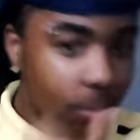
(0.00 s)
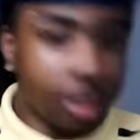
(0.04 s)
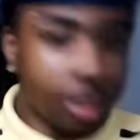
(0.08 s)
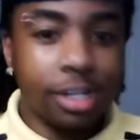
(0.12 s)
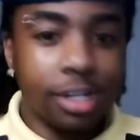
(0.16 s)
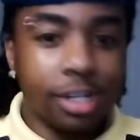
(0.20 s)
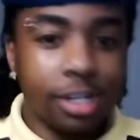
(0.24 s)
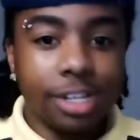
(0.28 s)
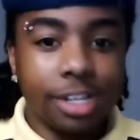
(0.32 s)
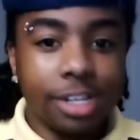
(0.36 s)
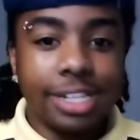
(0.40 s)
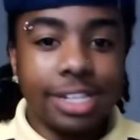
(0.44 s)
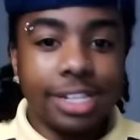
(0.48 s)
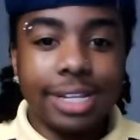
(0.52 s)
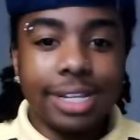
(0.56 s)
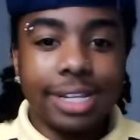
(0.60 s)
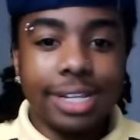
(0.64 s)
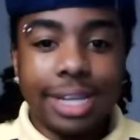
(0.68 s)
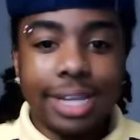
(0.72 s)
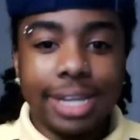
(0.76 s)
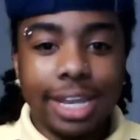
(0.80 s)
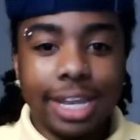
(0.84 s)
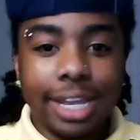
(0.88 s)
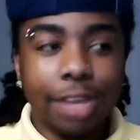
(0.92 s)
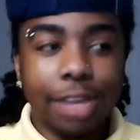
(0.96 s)
See, this is a
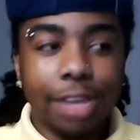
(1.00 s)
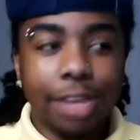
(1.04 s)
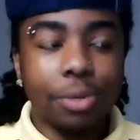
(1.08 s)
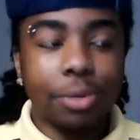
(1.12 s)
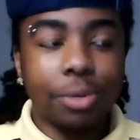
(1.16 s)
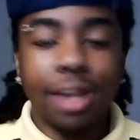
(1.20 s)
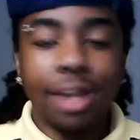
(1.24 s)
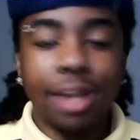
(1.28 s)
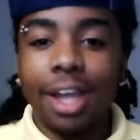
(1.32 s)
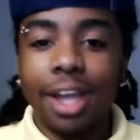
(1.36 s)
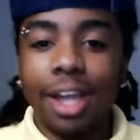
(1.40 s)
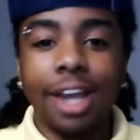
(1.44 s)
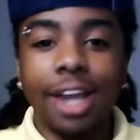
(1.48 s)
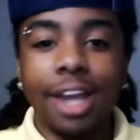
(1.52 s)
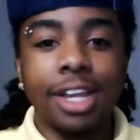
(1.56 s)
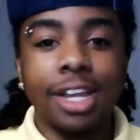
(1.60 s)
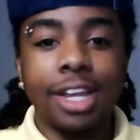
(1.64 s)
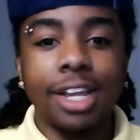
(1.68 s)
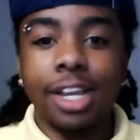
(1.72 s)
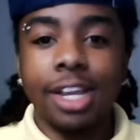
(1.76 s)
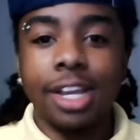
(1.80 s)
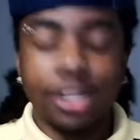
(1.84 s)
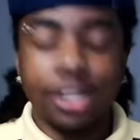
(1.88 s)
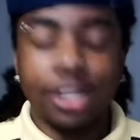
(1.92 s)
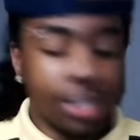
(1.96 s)
kid with, like,
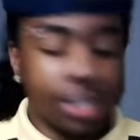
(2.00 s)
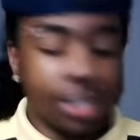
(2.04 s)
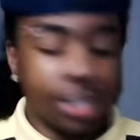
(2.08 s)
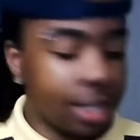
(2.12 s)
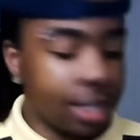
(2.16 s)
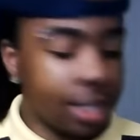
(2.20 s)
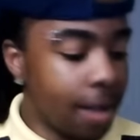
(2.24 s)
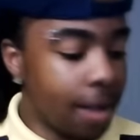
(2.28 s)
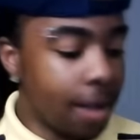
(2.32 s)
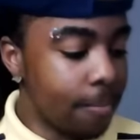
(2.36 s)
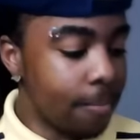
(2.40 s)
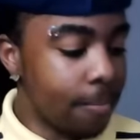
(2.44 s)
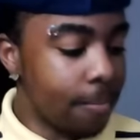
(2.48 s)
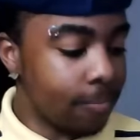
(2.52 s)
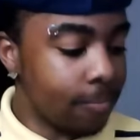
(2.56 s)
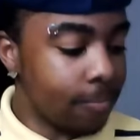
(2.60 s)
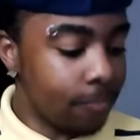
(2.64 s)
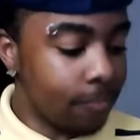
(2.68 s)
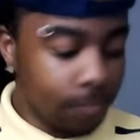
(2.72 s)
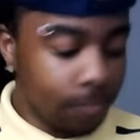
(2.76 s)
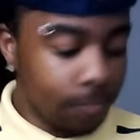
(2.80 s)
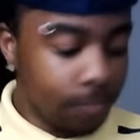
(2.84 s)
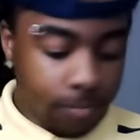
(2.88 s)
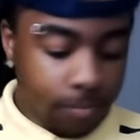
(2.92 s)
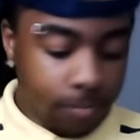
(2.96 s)
ADHD.
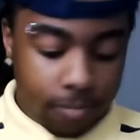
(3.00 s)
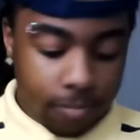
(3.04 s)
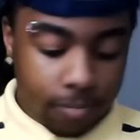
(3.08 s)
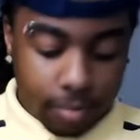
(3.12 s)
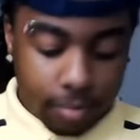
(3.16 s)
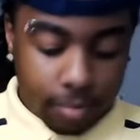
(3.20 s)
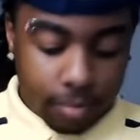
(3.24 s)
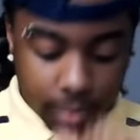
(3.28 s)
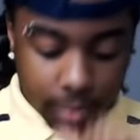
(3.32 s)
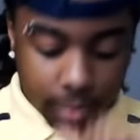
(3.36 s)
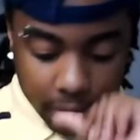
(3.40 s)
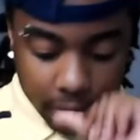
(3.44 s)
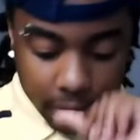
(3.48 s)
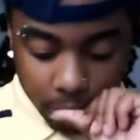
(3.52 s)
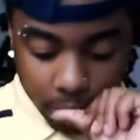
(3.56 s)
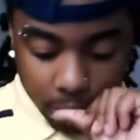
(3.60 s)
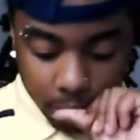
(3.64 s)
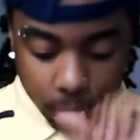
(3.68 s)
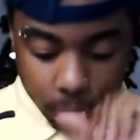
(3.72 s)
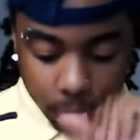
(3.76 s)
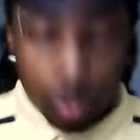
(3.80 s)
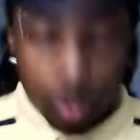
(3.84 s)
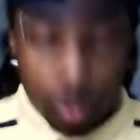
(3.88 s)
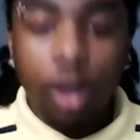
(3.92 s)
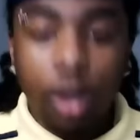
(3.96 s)

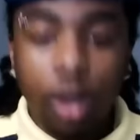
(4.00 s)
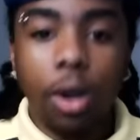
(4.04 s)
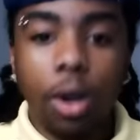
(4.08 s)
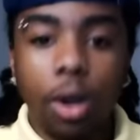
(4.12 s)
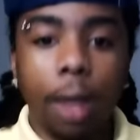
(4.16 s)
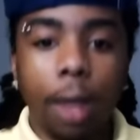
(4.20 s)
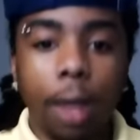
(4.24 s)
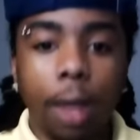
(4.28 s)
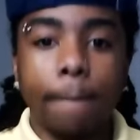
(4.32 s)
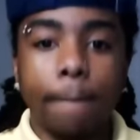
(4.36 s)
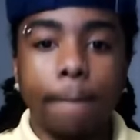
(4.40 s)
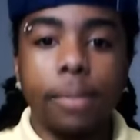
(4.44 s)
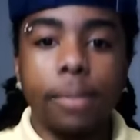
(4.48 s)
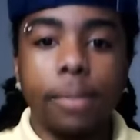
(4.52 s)
Okay.